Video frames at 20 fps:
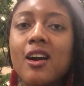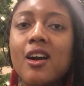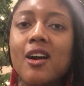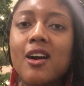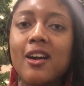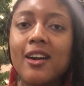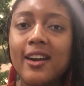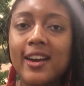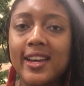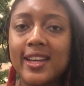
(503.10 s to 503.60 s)

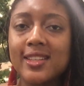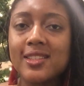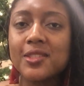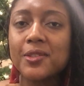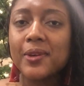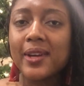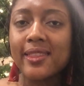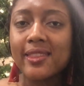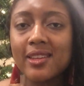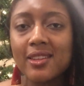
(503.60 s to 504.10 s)
Alright, so
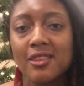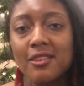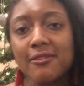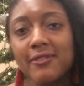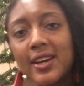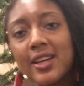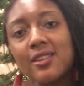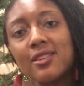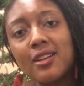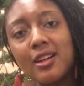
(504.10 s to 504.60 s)
I think the
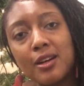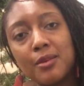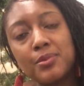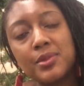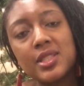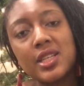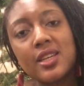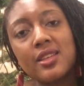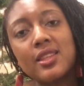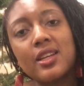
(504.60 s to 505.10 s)
final update